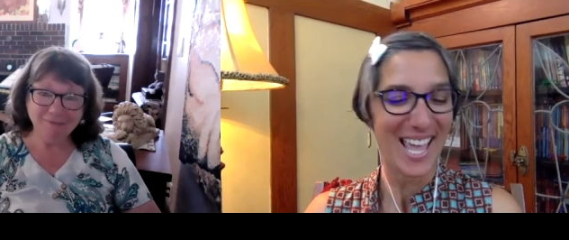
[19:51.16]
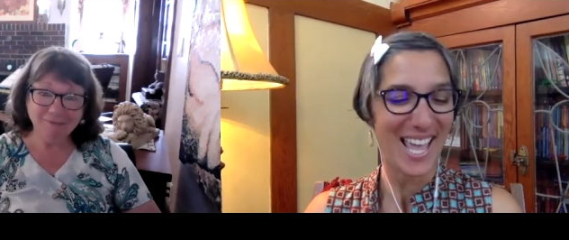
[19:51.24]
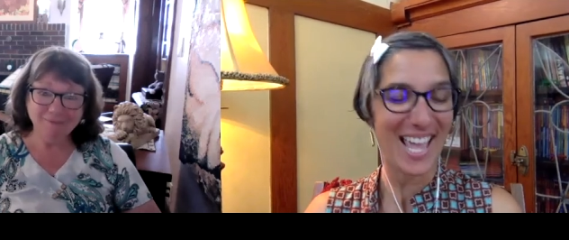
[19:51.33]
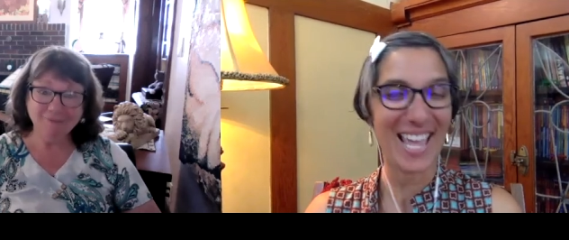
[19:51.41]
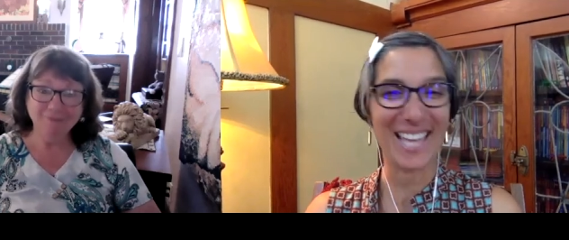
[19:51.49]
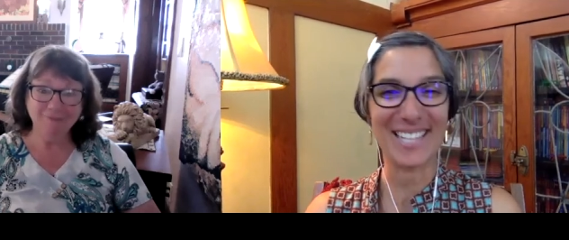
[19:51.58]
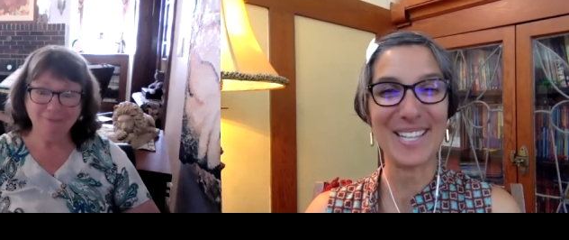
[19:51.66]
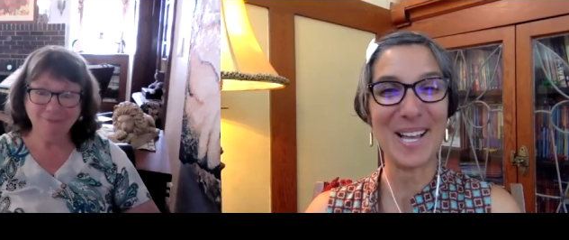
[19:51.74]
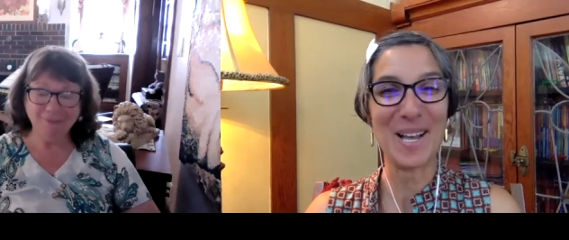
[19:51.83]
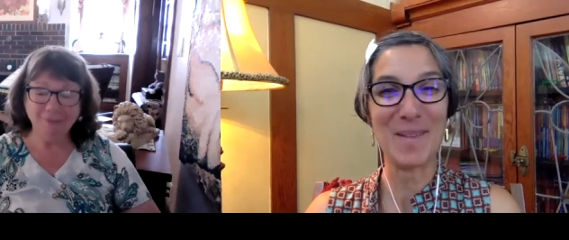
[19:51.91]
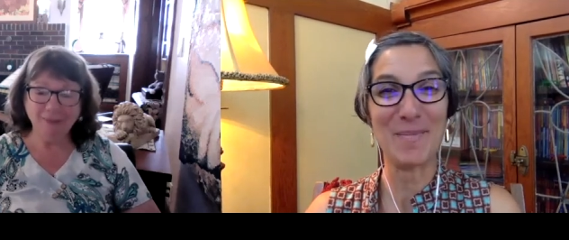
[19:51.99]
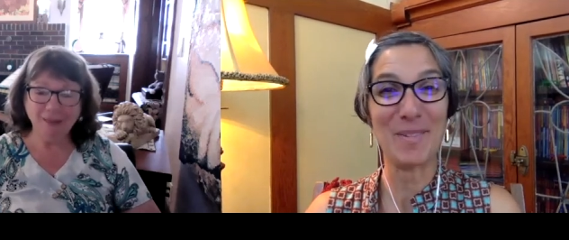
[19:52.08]
Speaker 1: And
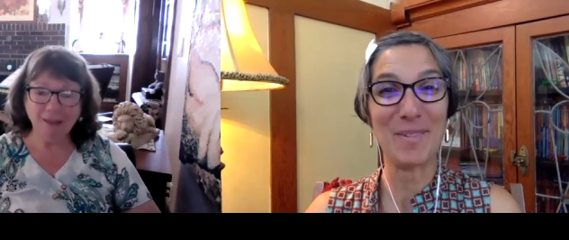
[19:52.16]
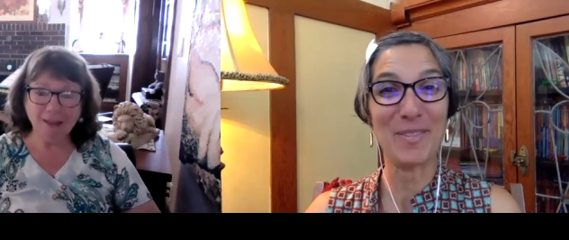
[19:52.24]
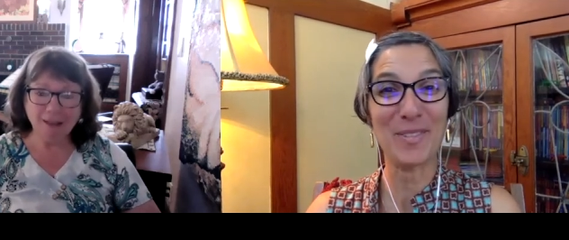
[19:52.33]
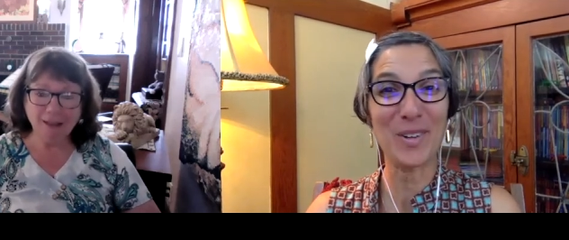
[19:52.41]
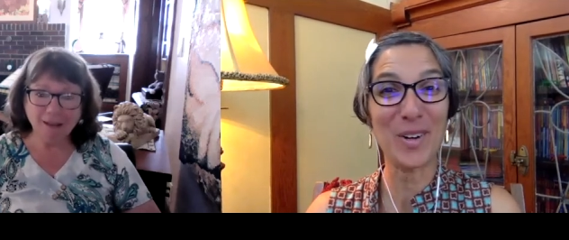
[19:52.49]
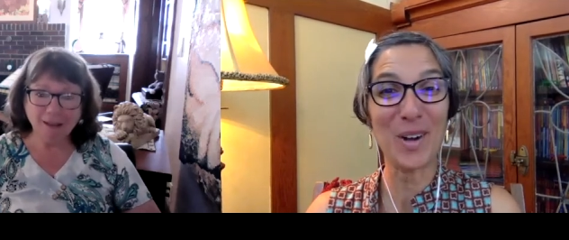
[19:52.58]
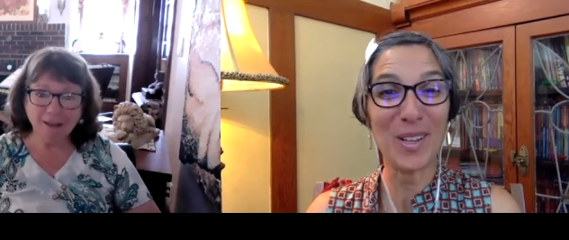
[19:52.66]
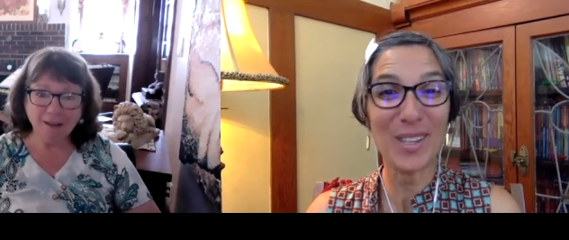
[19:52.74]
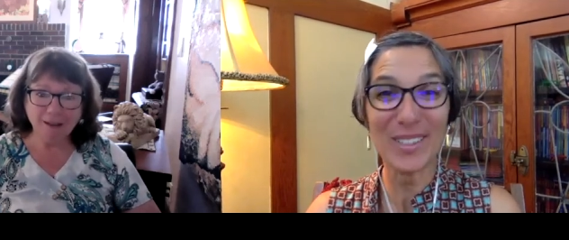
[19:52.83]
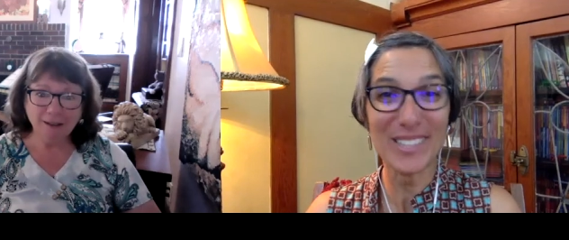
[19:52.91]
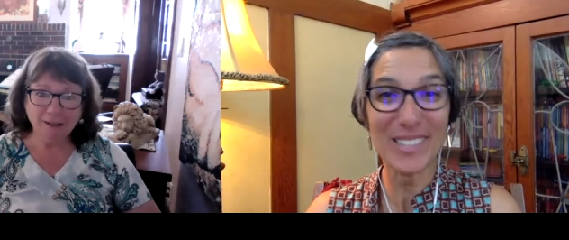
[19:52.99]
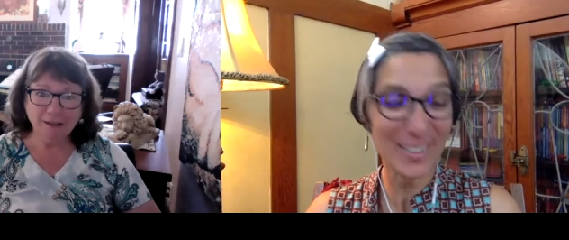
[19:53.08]
um, for all our
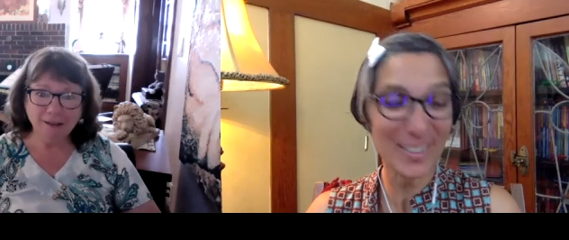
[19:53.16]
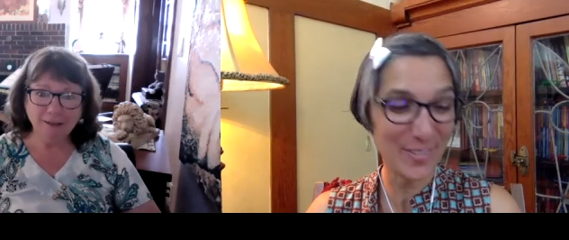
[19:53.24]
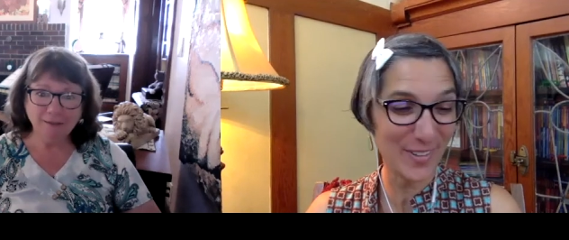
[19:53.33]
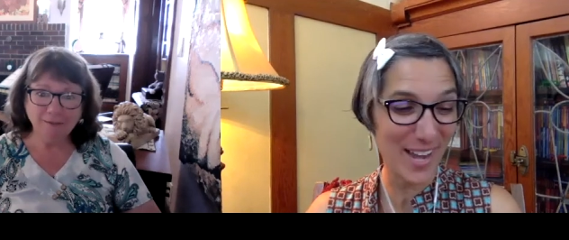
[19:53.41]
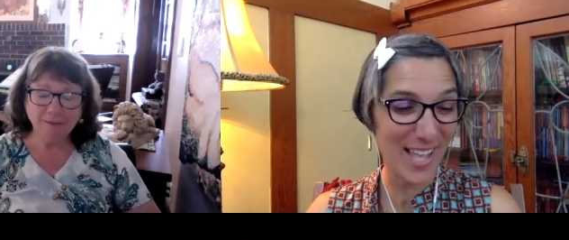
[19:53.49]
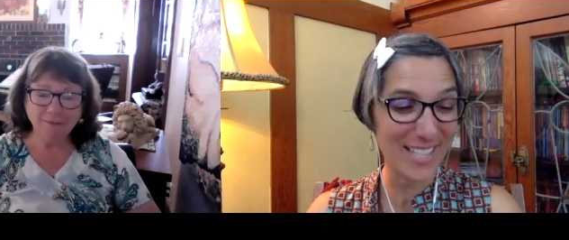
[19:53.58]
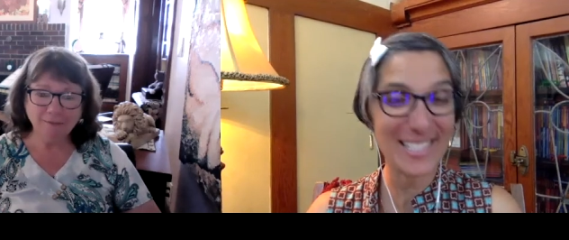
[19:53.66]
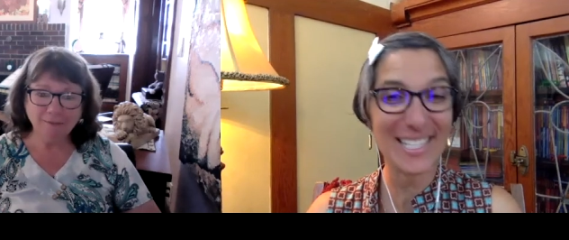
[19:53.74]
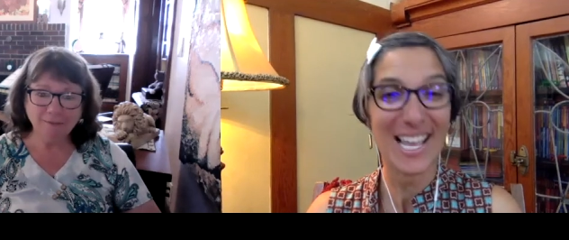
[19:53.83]
little friends,